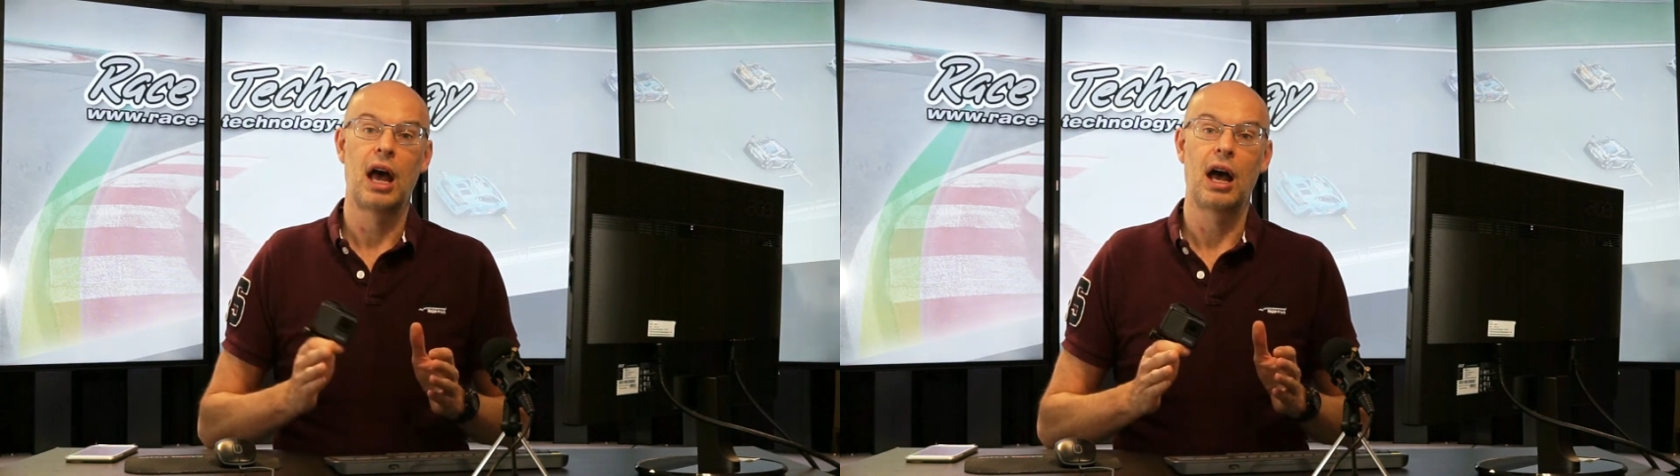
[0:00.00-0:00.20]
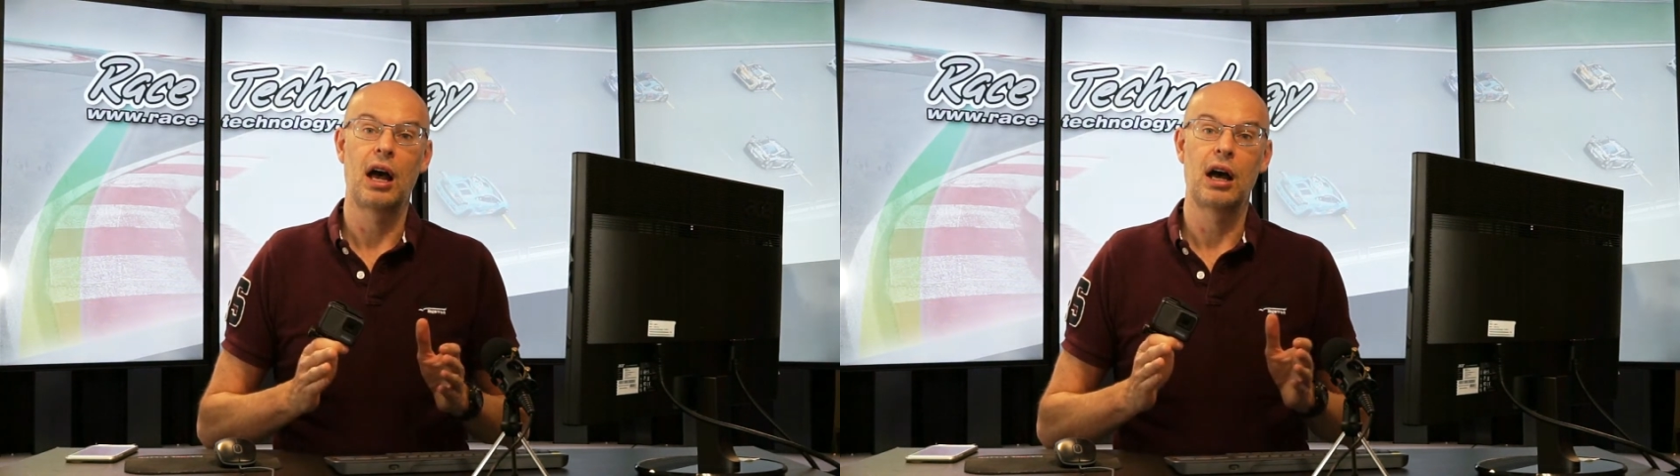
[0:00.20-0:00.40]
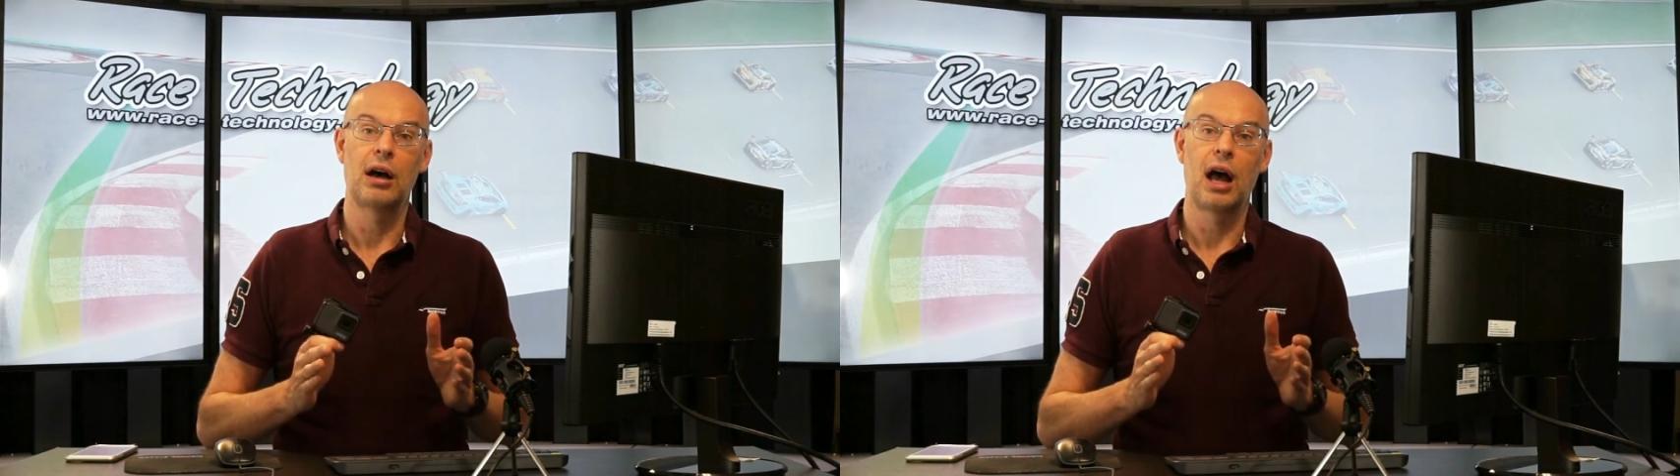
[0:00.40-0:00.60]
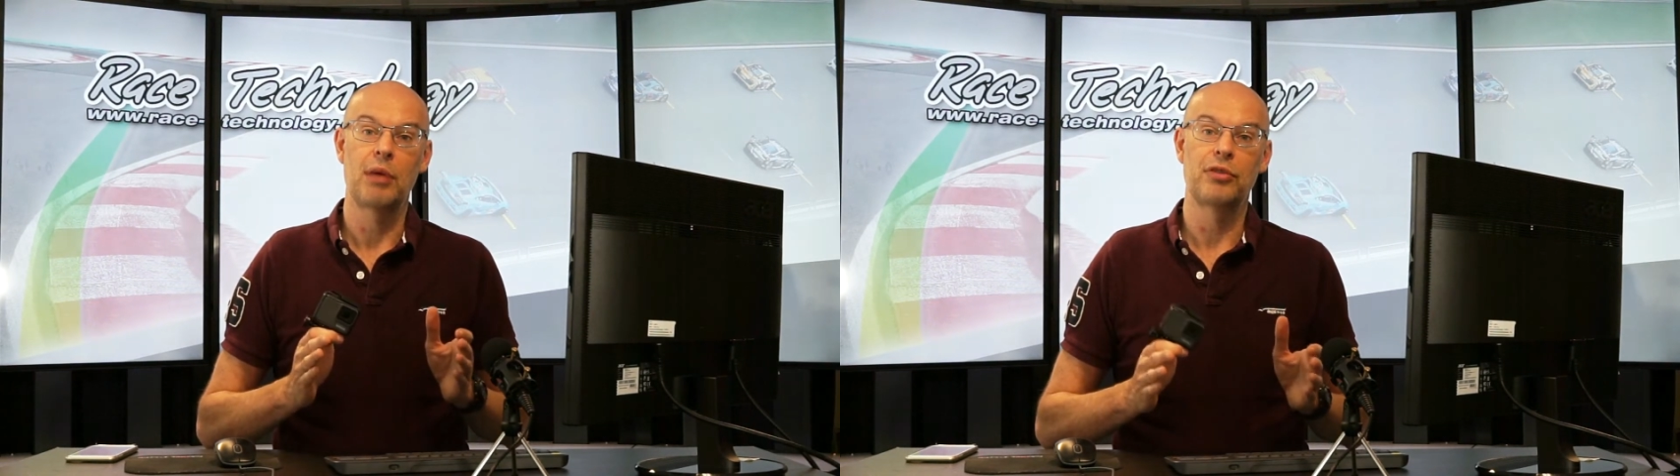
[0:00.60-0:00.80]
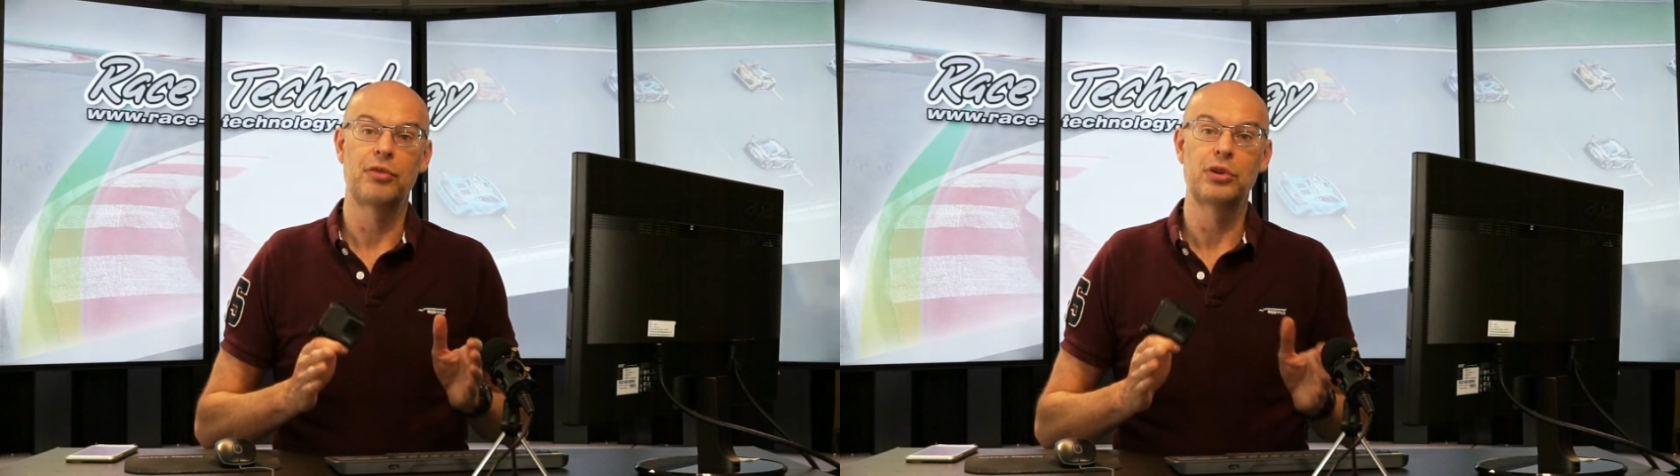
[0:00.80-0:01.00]
uh, and
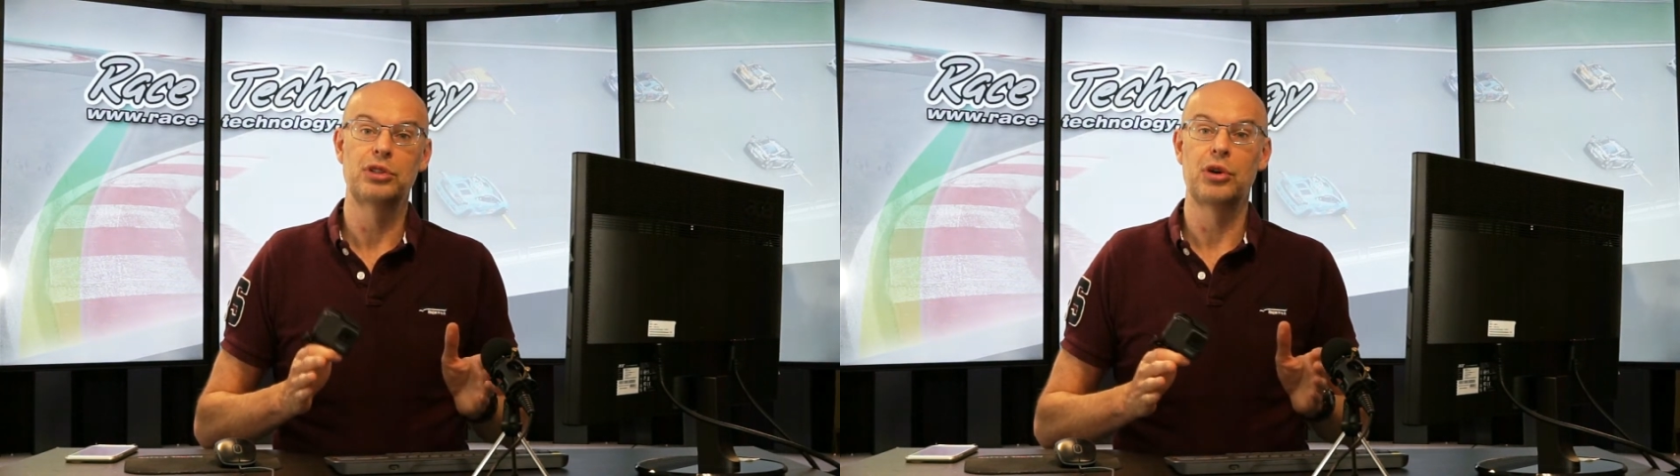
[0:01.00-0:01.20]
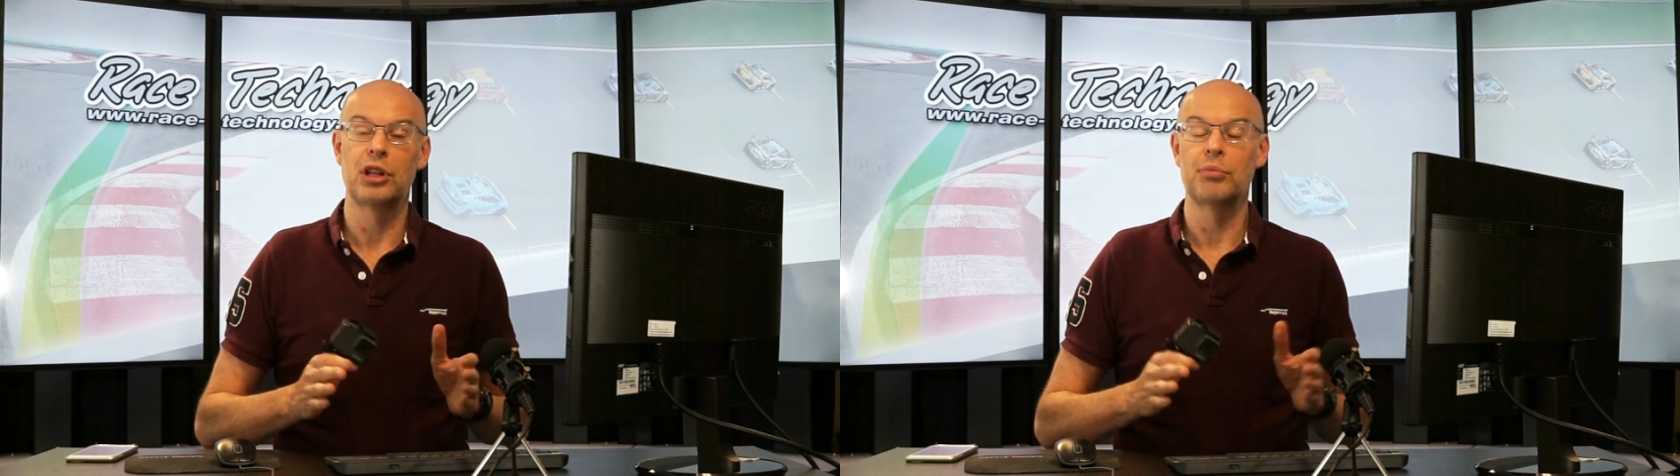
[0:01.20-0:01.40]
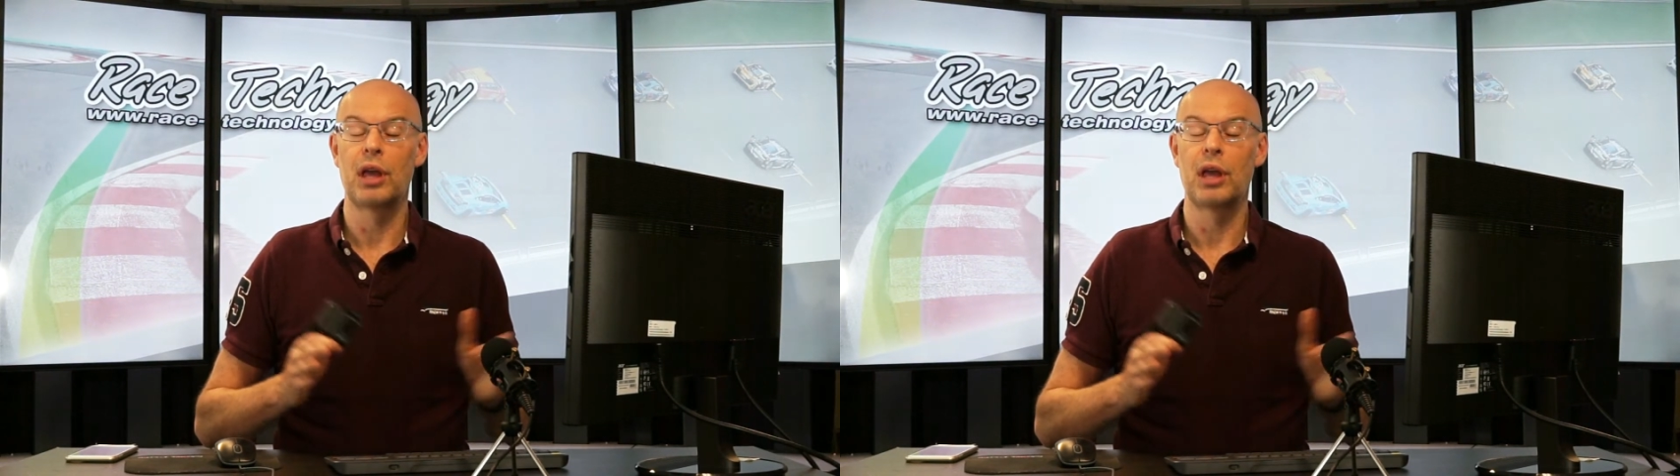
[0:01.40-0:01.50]
before joining them,